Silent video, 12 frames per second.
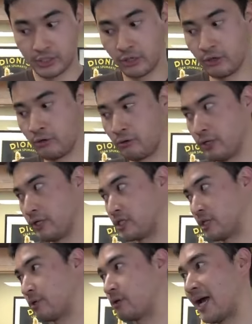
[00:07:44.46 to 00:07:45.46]
So in a
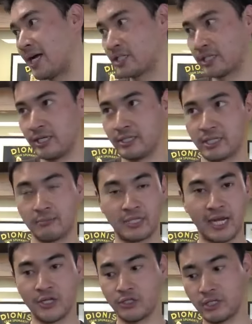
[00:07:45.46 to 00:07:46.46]
typical basket,
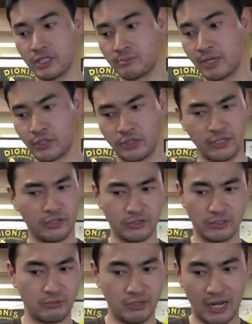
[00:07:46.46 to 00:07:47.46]
sometimes, especially, I
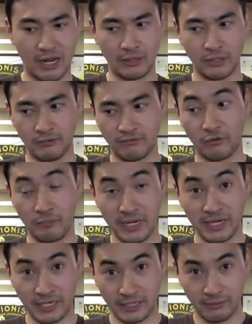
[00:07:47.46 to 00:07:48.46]
don't know, for
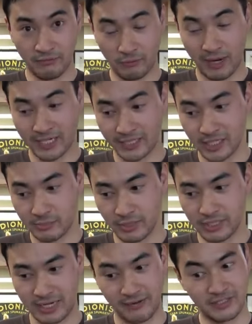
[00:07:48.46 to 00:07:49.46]
me, for my taste
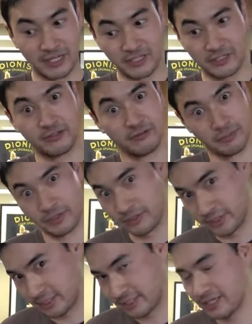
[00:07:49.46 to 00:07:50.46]
buds, I'm sensitive to
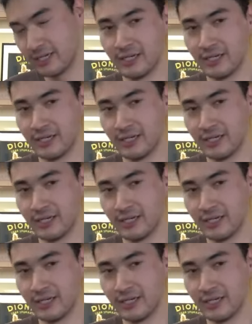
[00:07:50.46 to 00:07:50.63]
bitterness.